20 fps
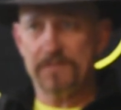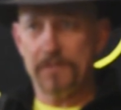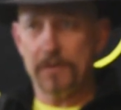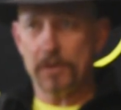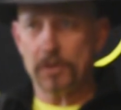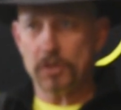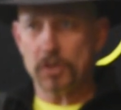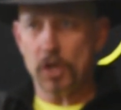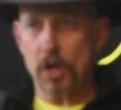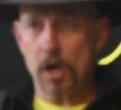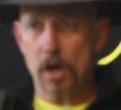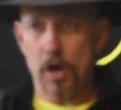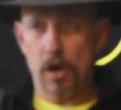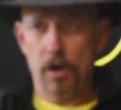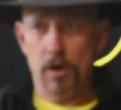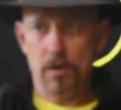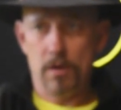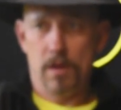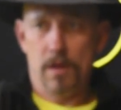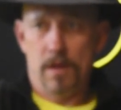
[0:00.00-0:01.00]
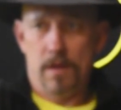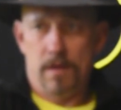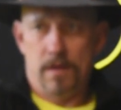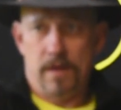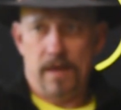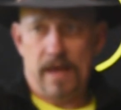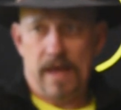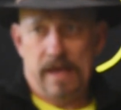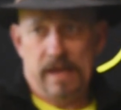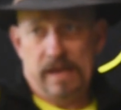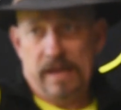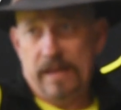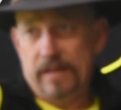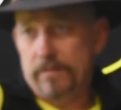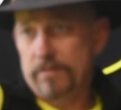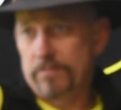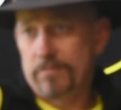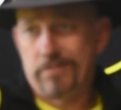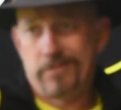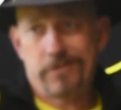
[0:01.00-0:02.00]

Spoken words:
foot tall and